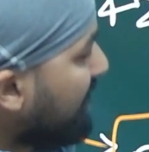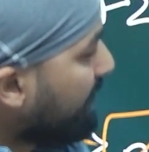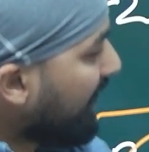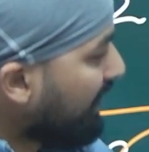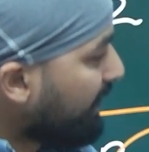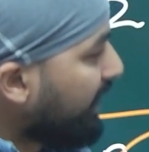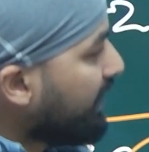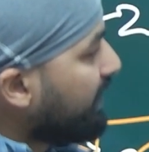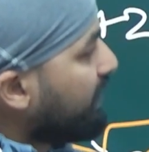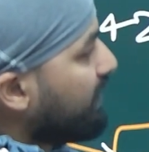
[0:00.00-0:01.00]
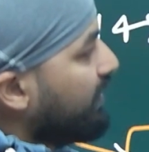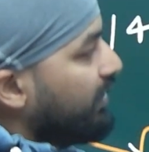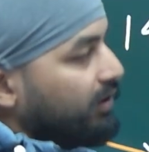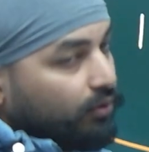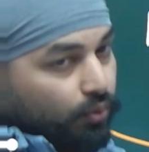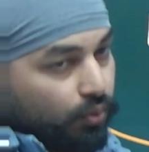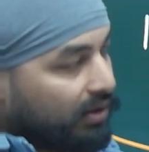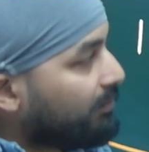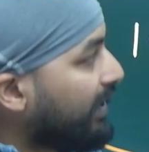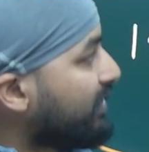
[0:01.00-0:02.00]
parliament to do
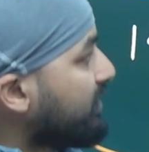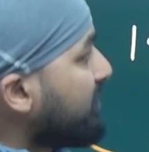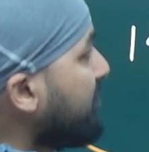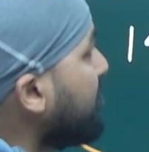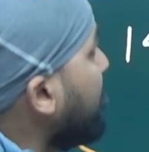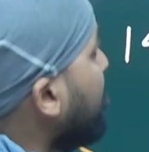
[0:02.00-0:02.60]
complete justice.